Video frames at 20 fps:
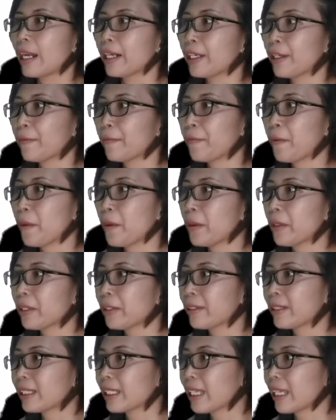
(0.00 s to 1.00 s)
The
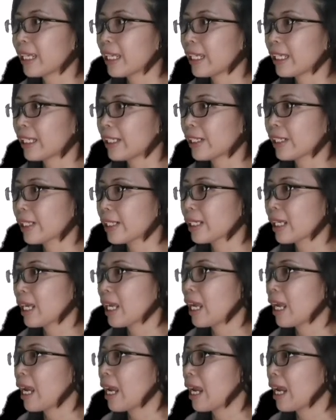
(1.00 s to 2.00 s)
fourth is
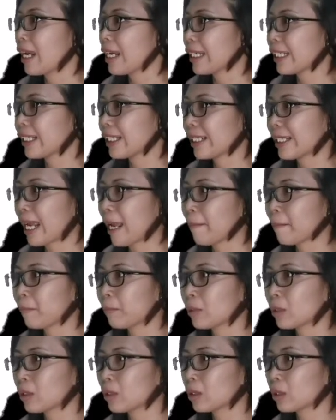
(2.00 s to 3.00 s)

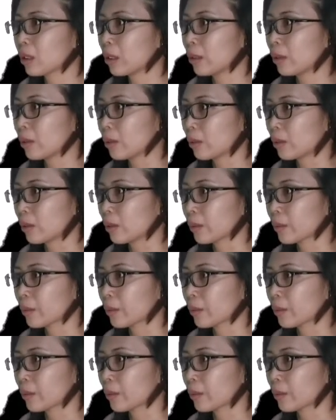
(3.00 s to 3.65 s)
example clue.